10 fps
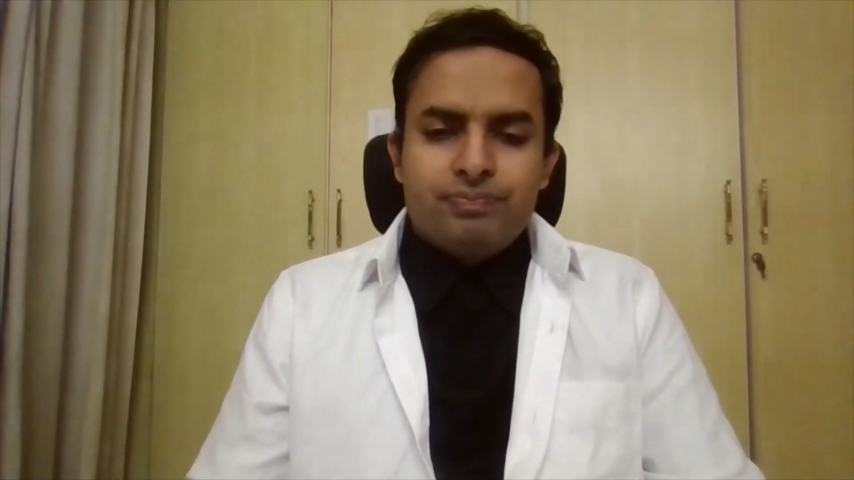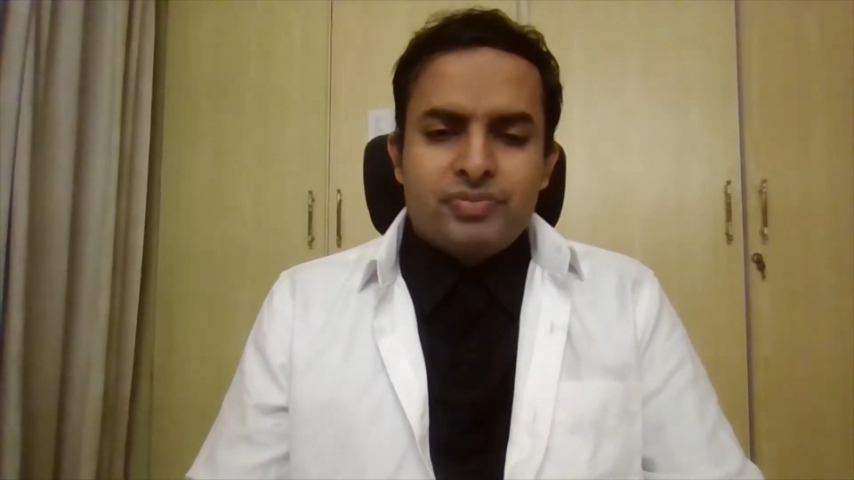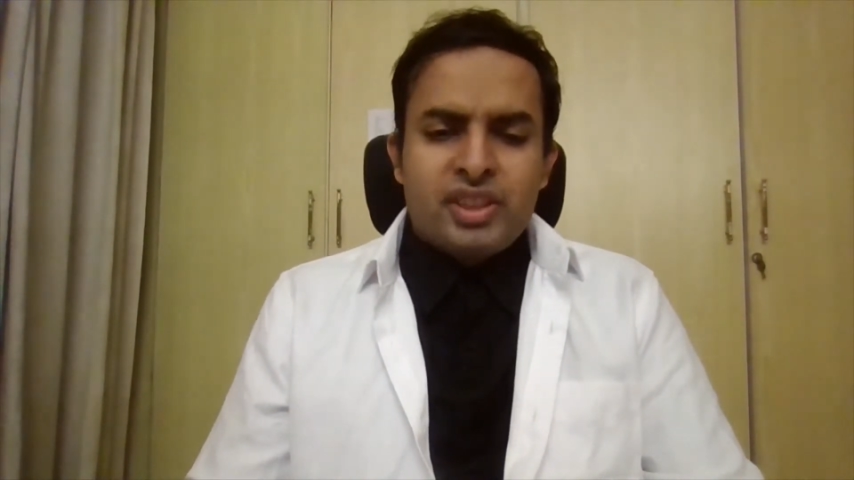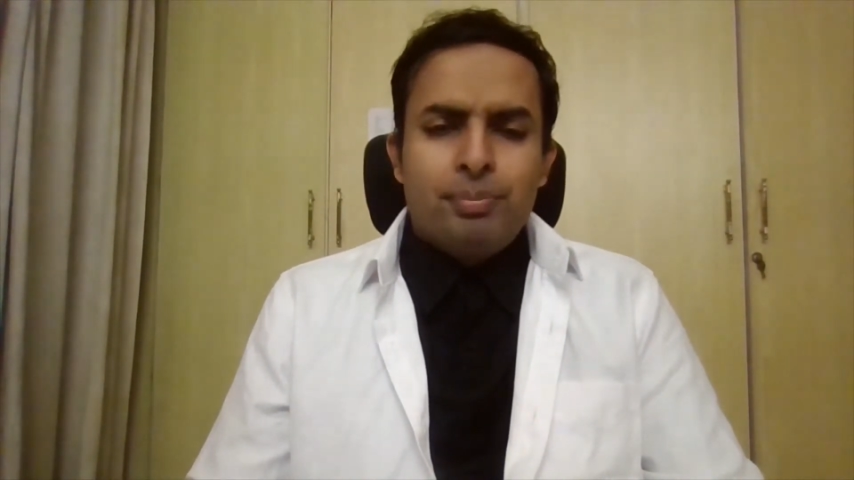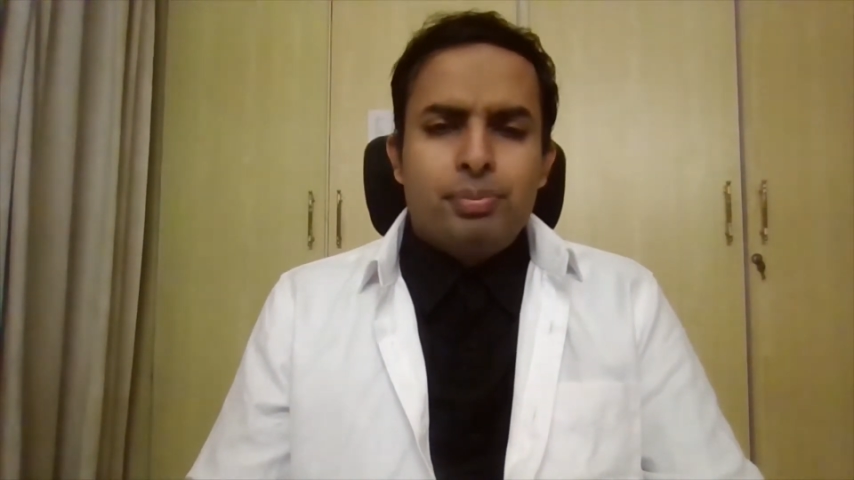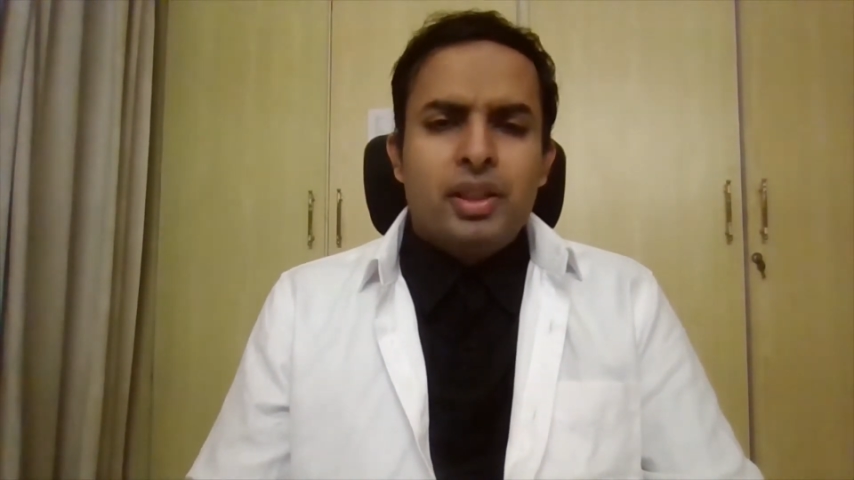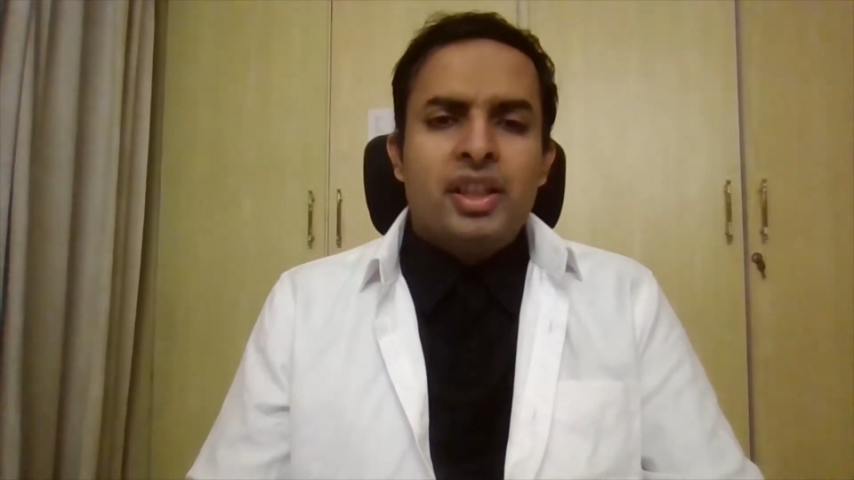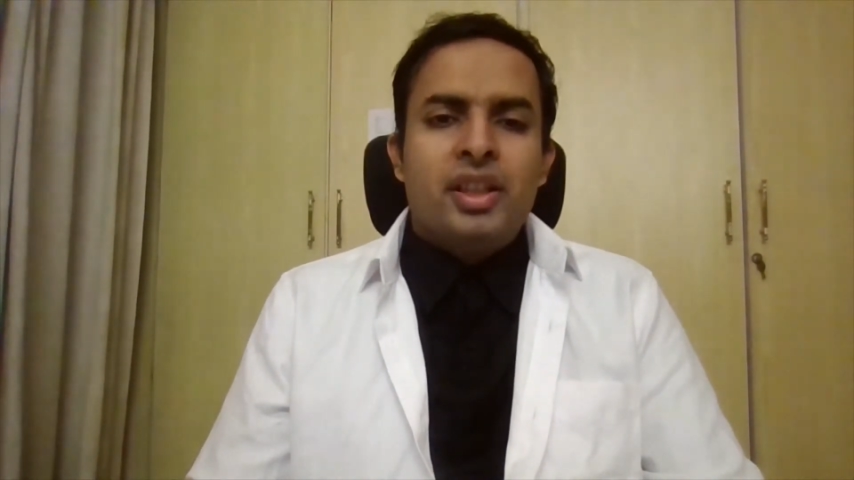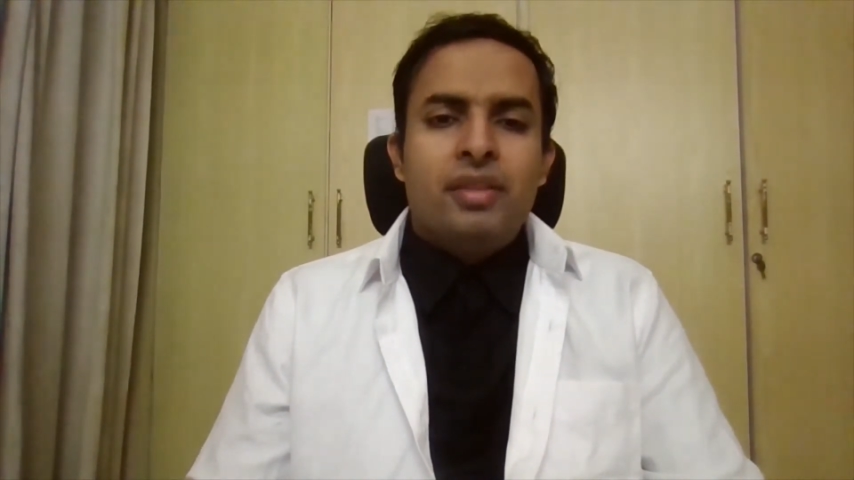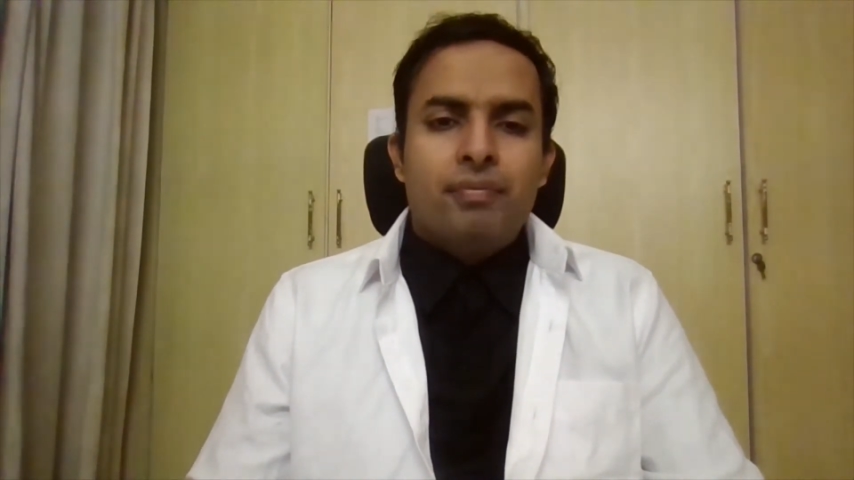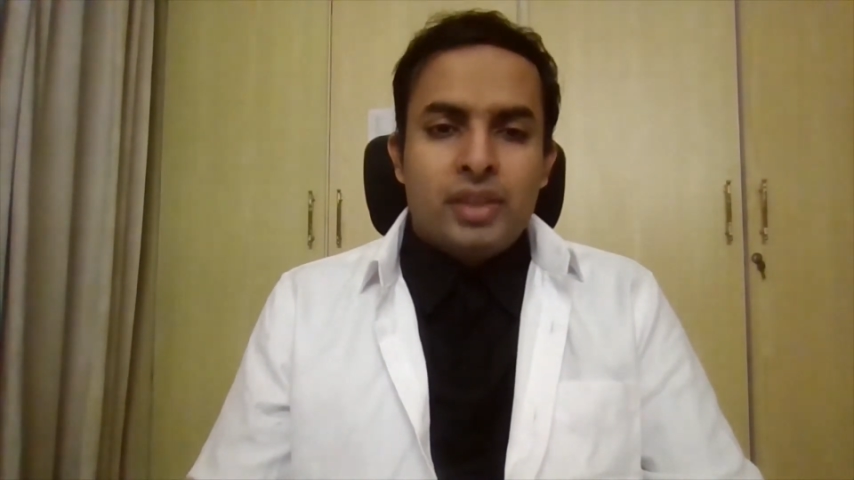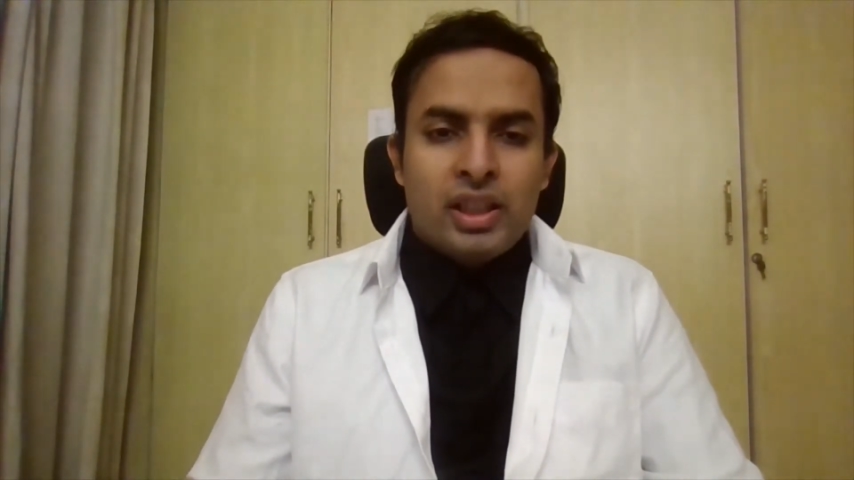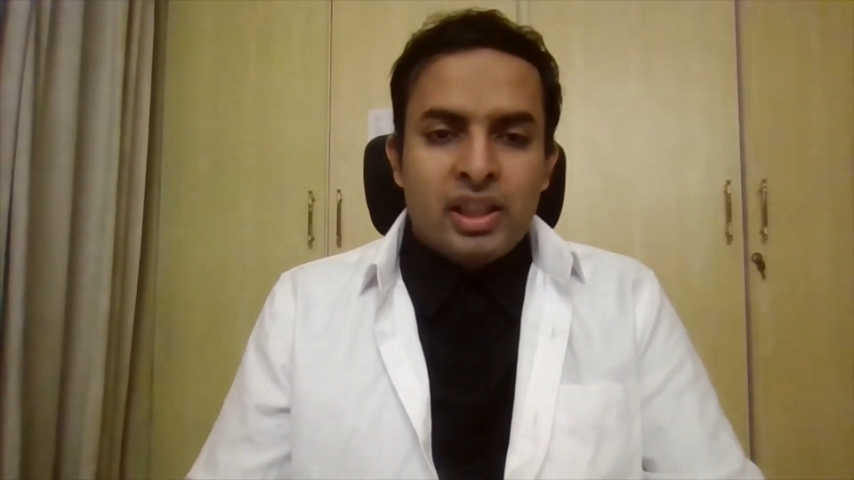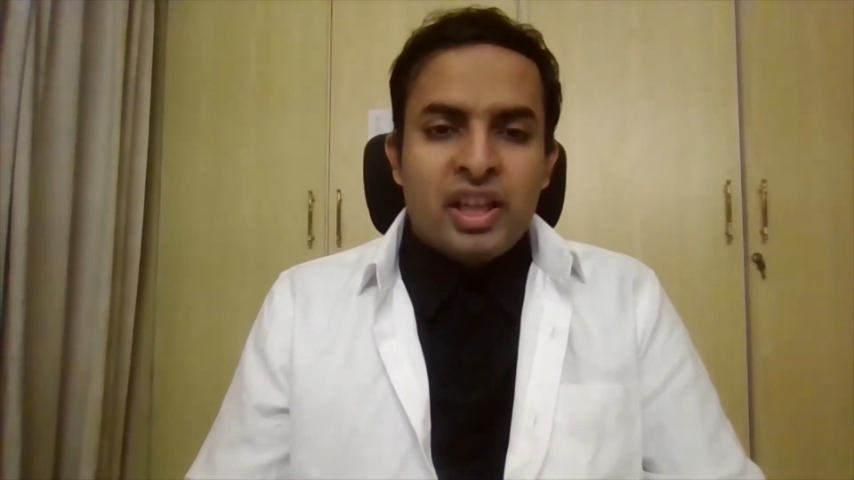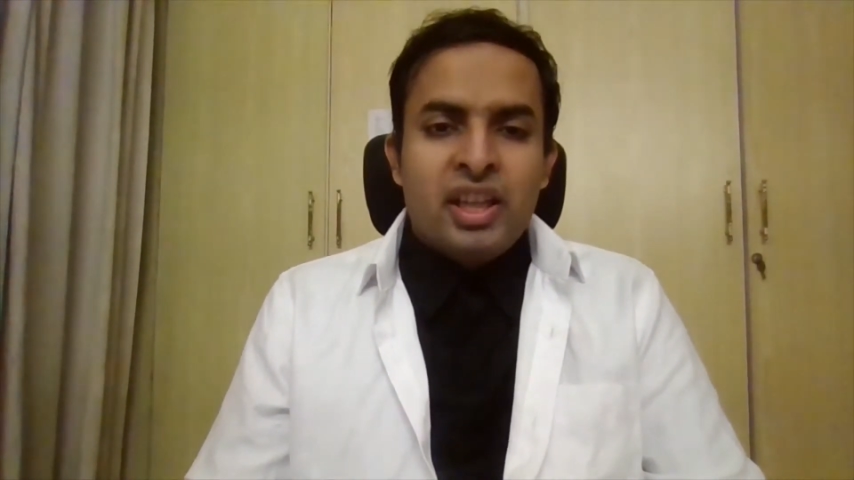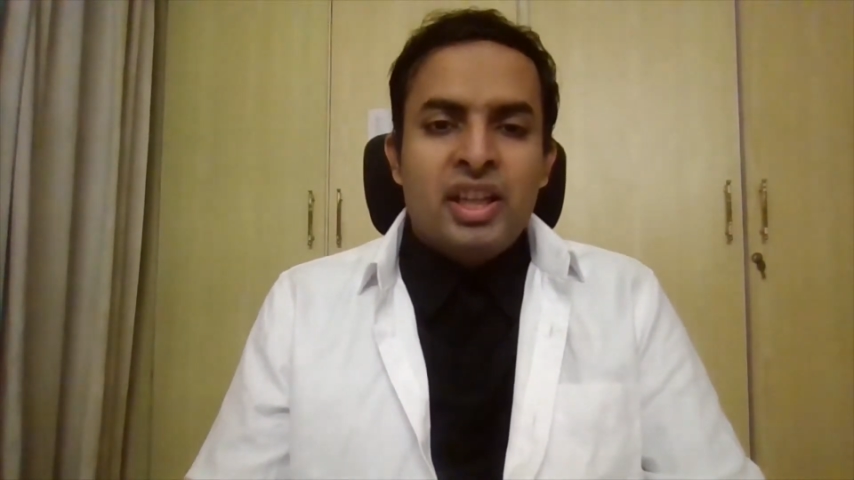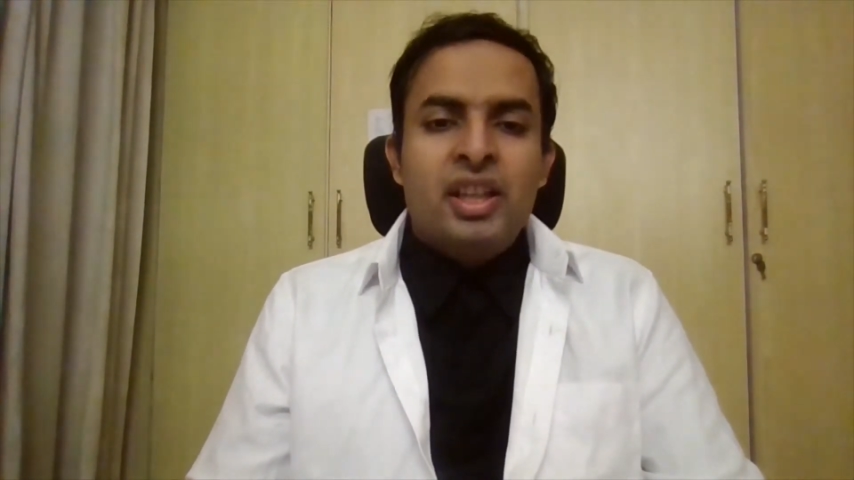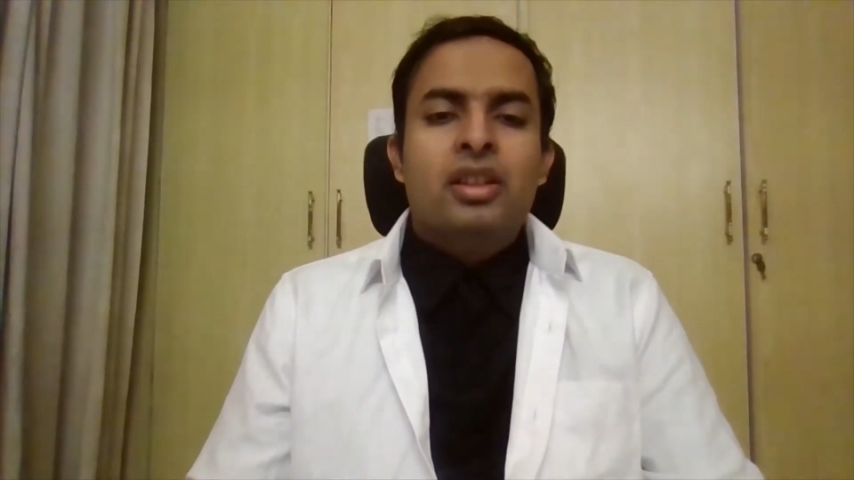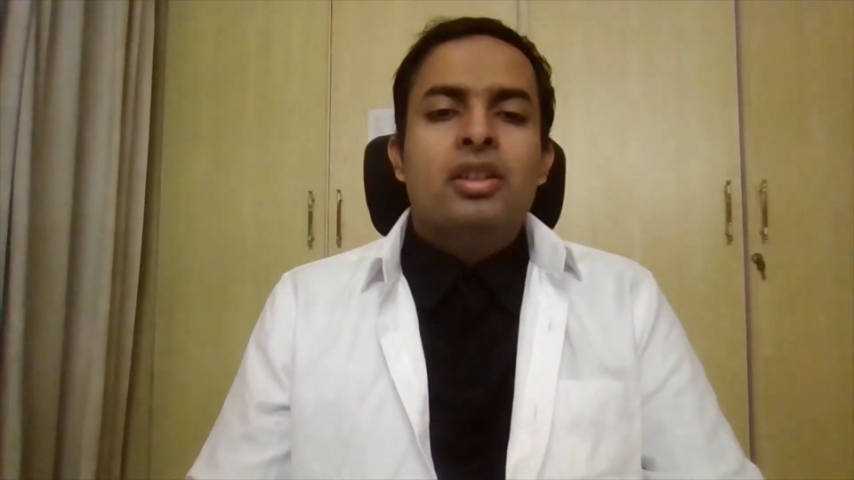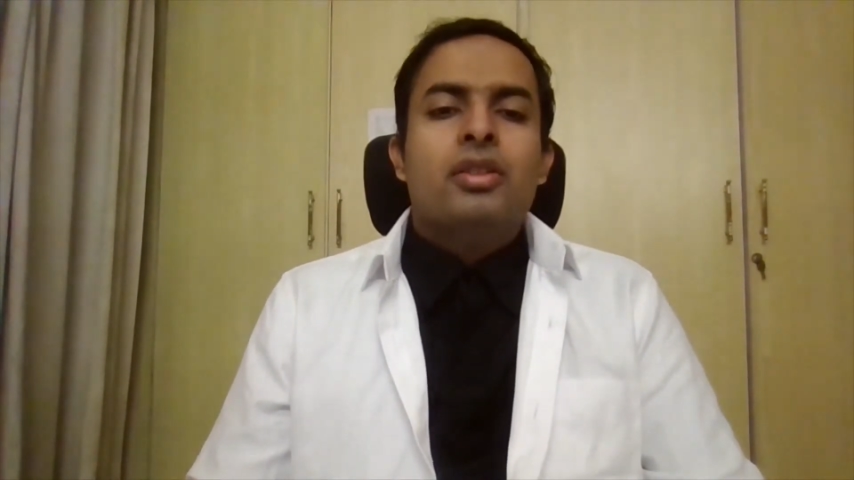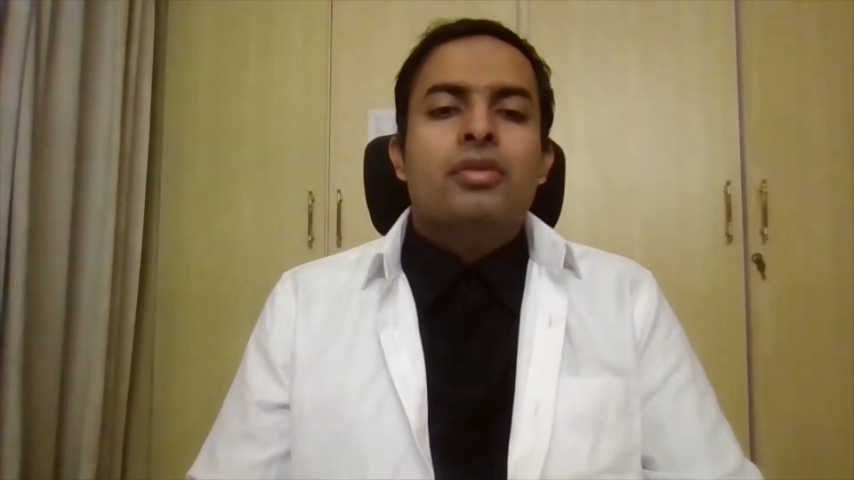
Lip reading: simply delayed